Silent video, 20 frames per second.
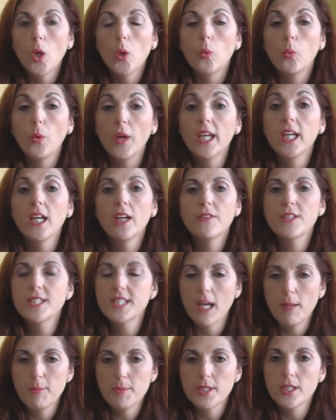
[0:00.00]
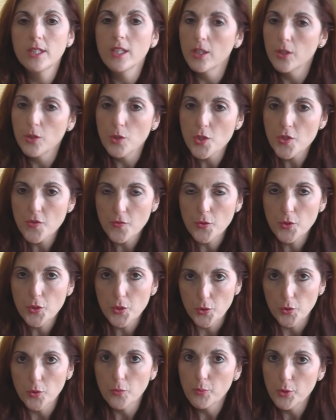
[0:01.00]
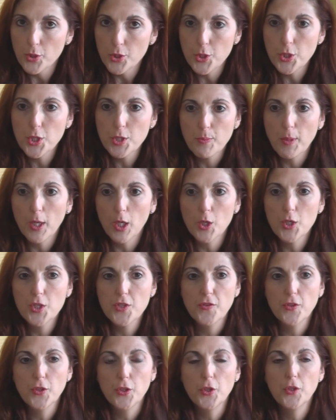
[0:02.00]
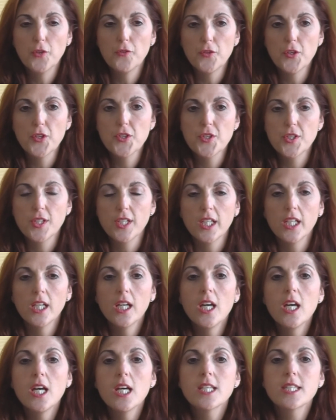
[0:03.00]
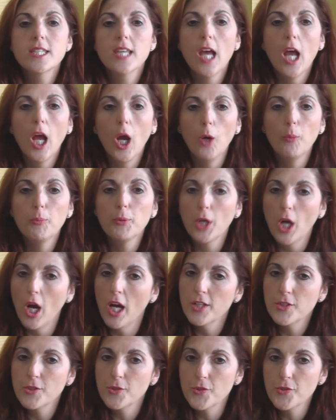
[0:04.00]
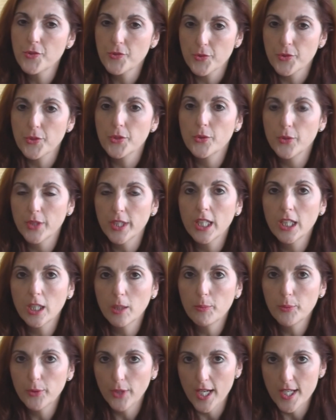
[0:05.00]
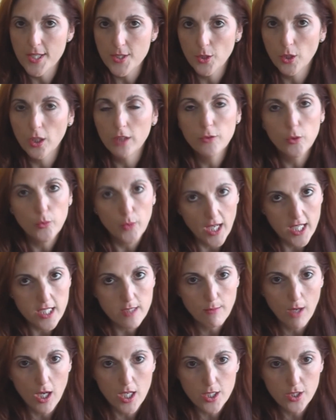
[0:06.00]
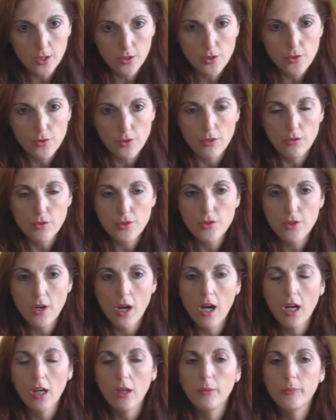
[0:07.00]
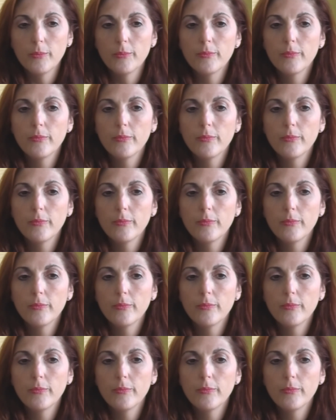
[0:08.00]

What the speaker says: We have adapted a useful tool produced by Oxford University to help guide you through critical appraisal of a randomised controlled trial.